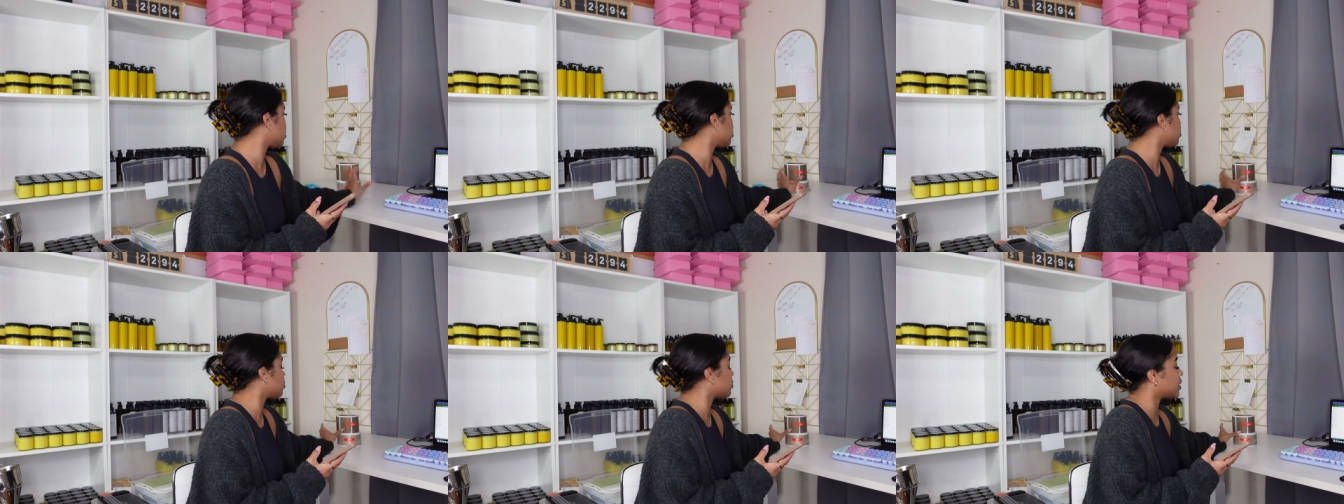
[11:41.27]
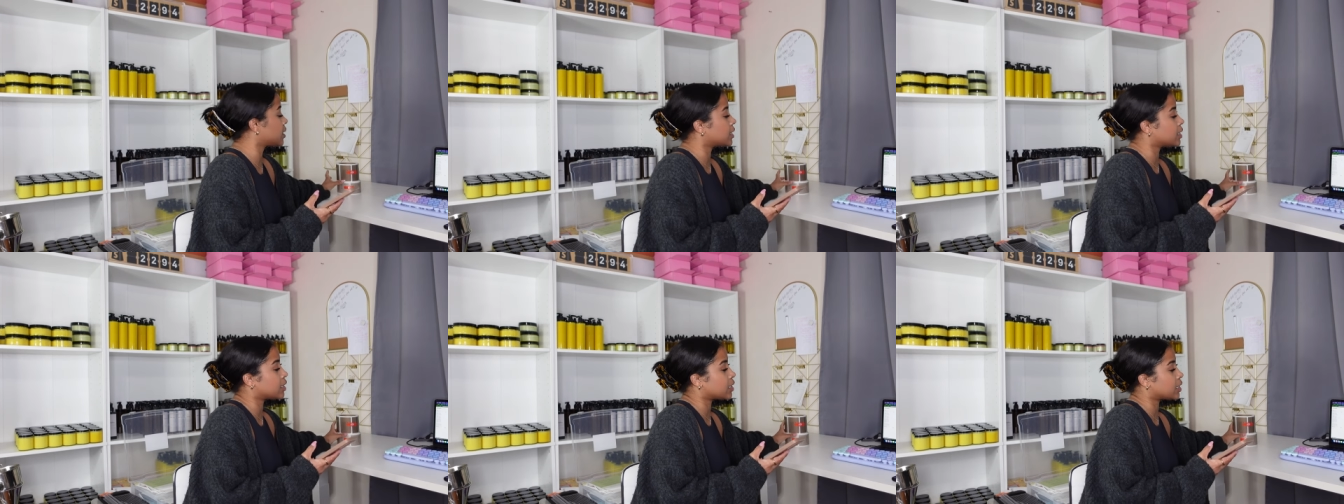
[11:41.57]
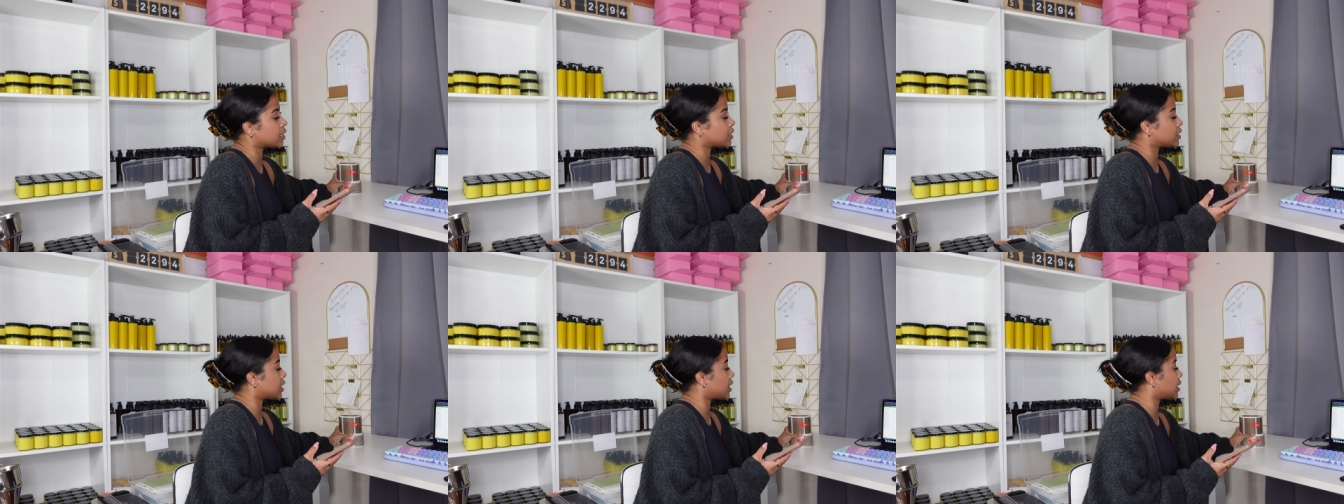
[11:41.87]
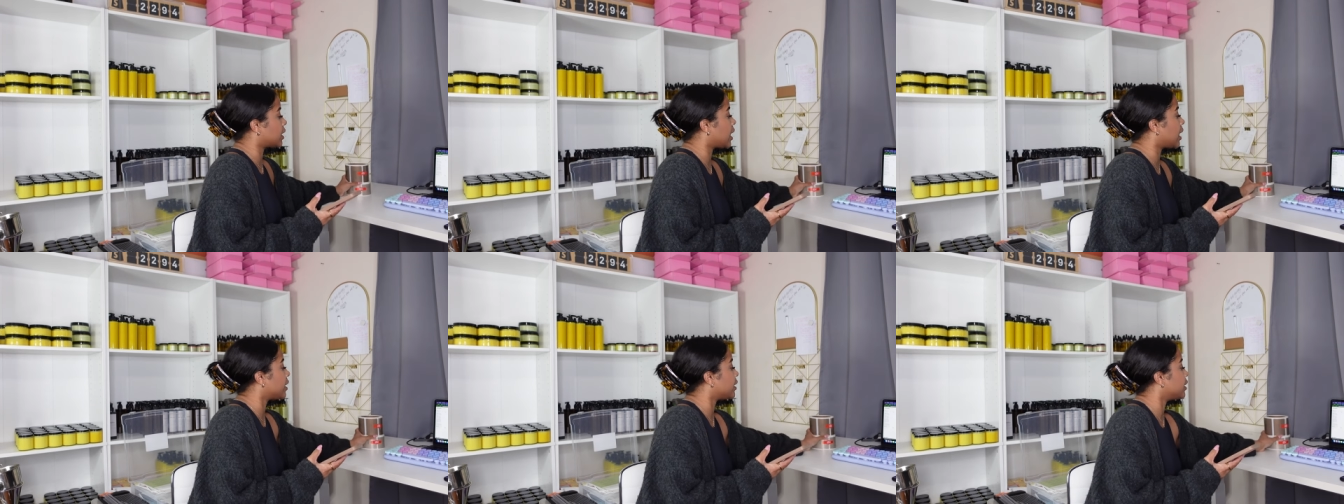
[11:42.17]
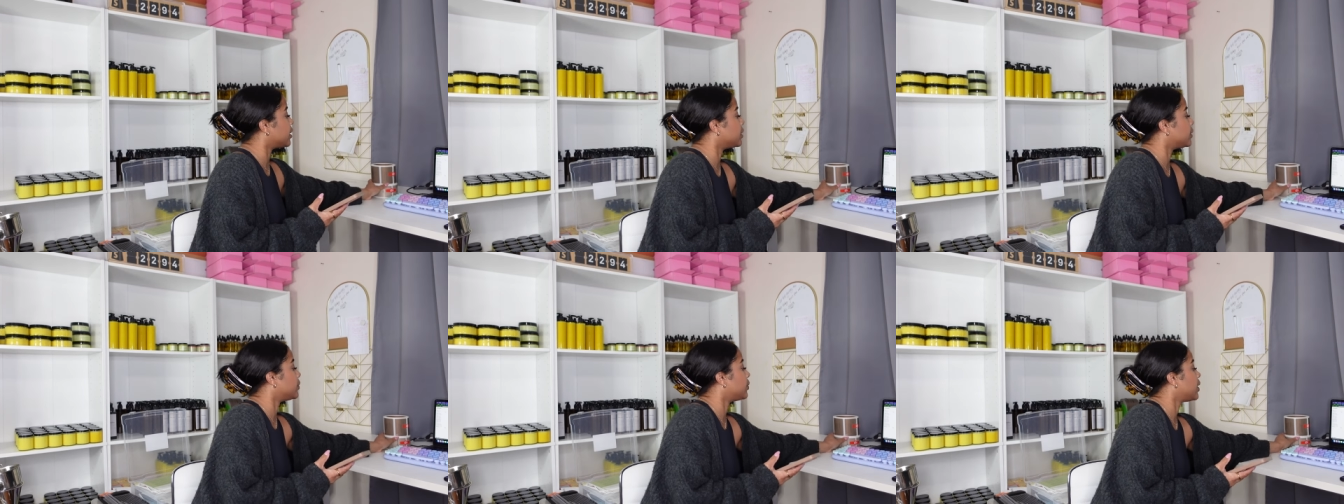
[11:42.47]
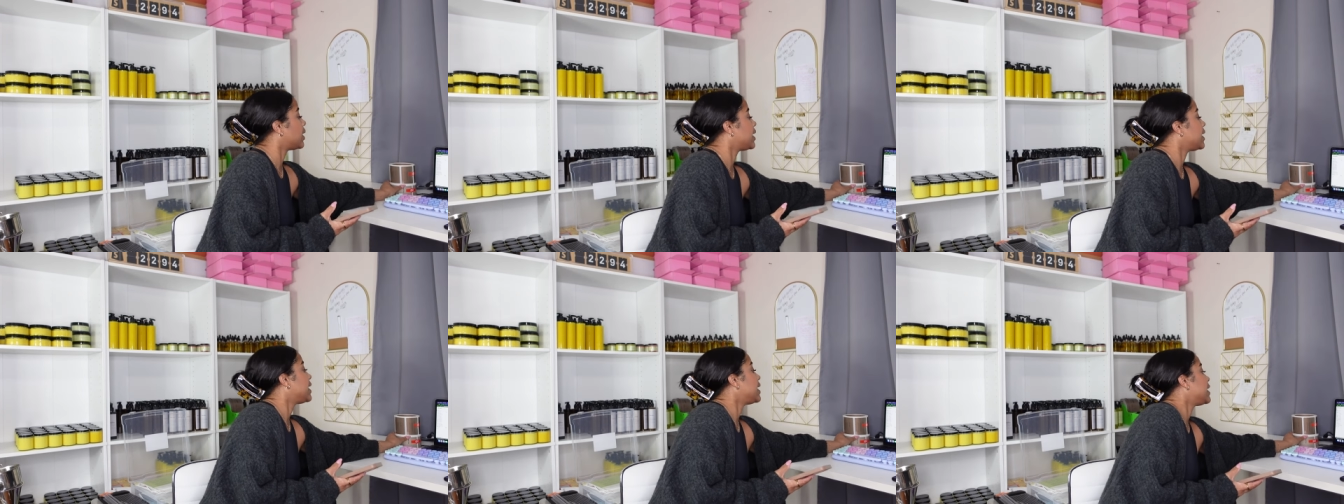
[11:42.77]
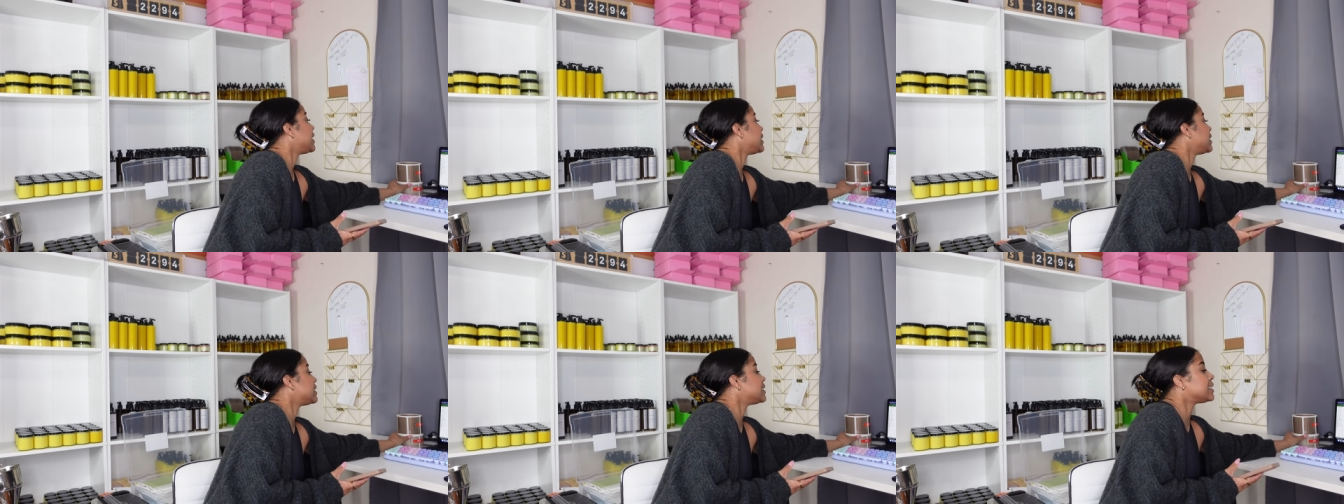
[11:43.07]
2:26 and y'all know
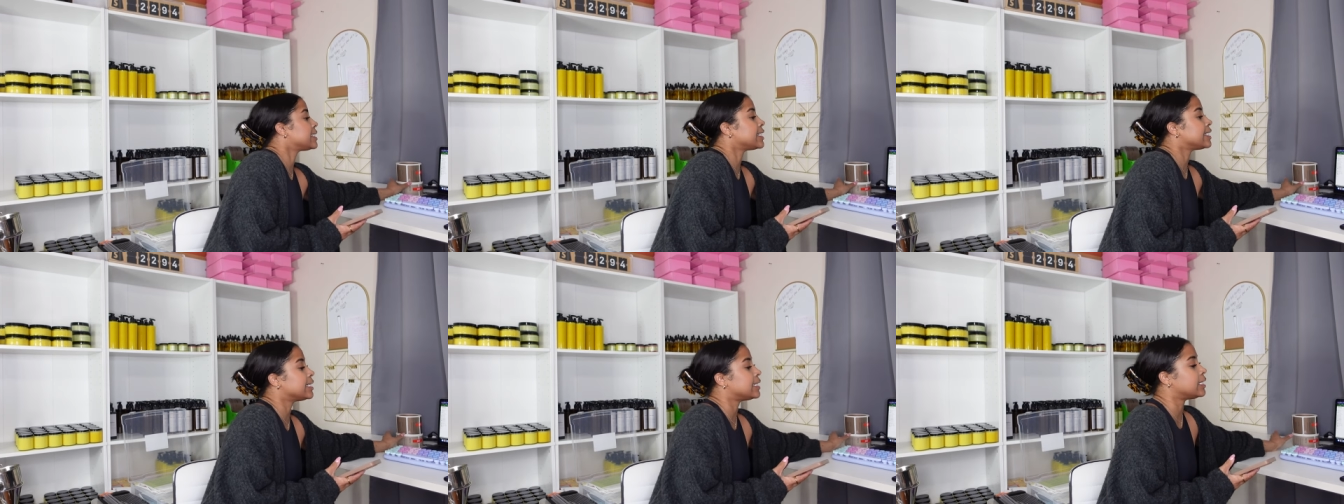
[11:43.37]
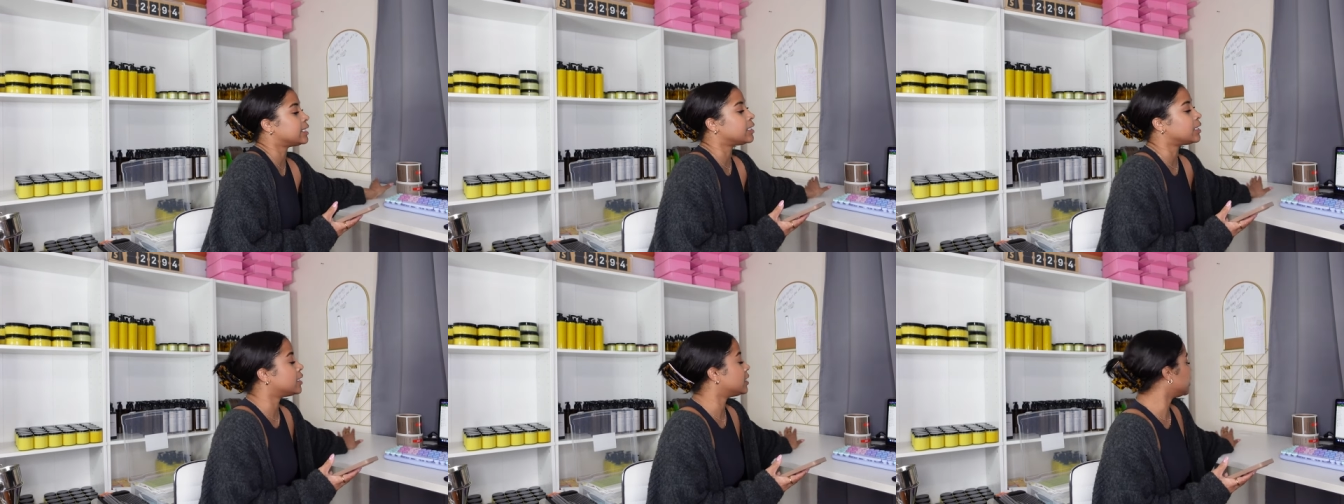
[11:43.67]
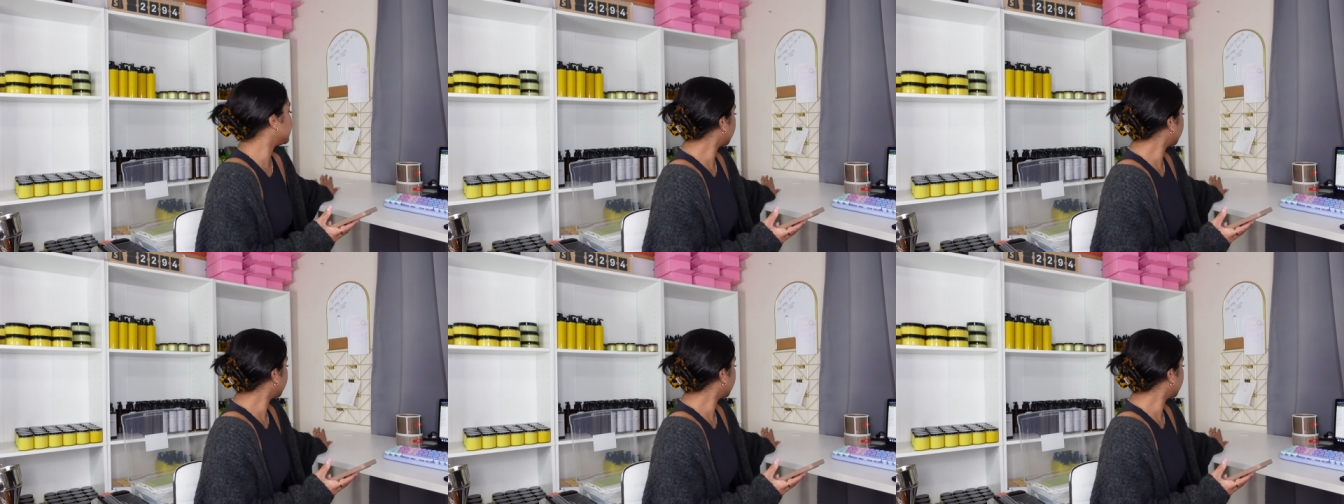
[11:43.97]
the deal.